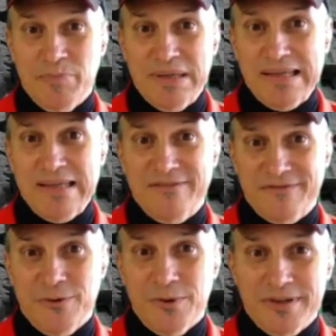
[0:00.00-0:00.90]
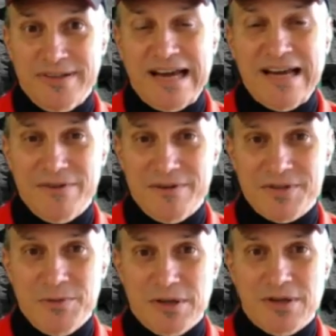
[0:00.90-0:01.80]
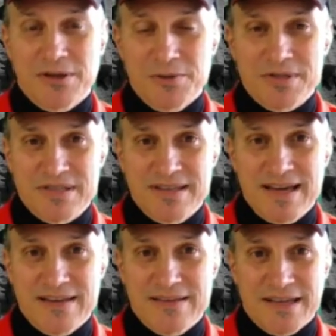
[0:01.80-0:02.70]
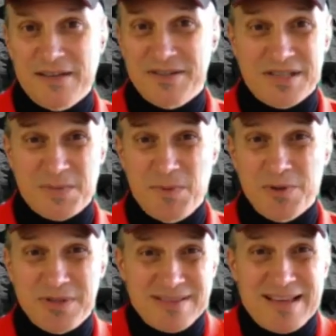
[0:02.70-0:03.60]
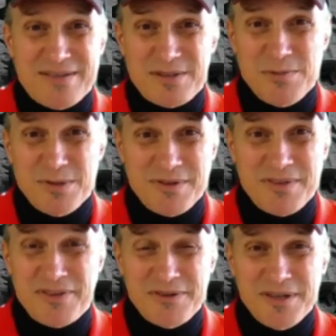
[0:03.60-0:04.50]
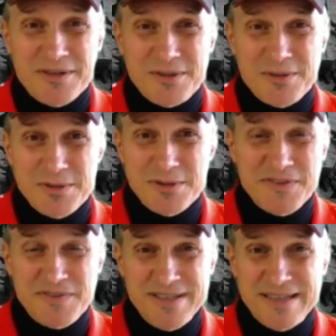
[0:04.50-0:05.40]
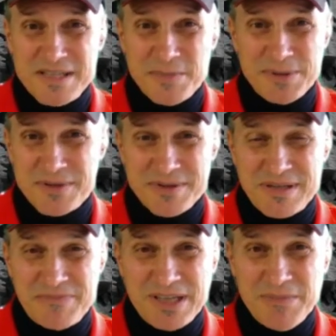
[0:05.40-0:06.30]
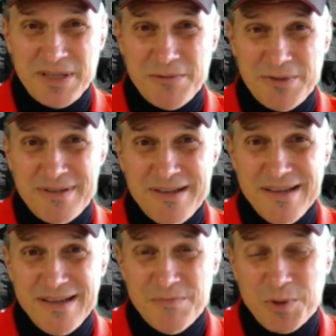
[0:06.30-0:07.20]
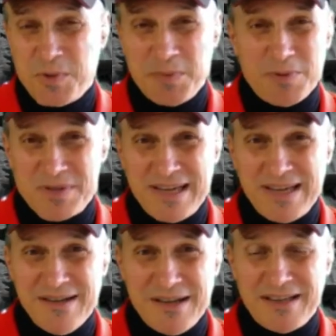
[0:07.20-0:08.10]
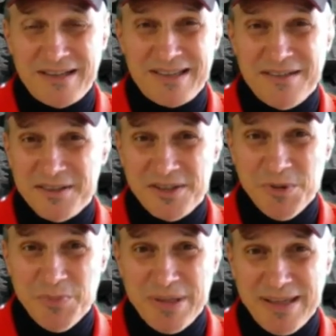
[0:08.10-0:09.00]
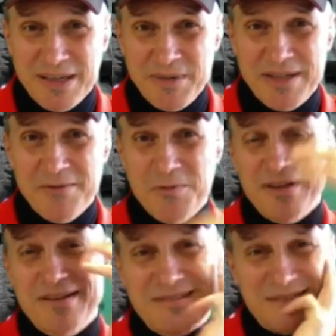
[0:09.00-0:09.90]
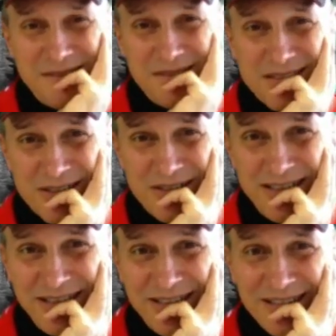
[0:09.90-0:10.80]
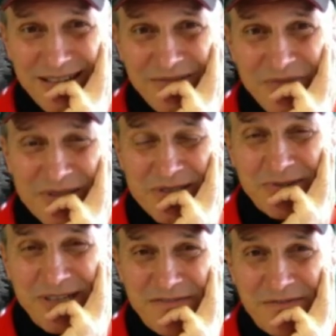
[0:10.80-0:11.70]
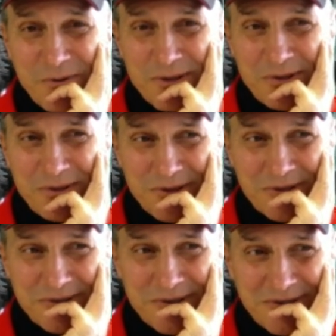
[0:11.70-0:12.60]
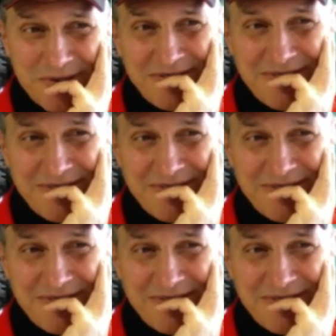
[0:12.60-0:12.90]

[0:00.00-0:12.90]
be for divers who are close to that. Like, because it's supposedly like 230 or 250 decibels or something. I mean, it would, most people are saying, you know, I could kill a human being. I mean, what the, is there any, is there any folklore or, or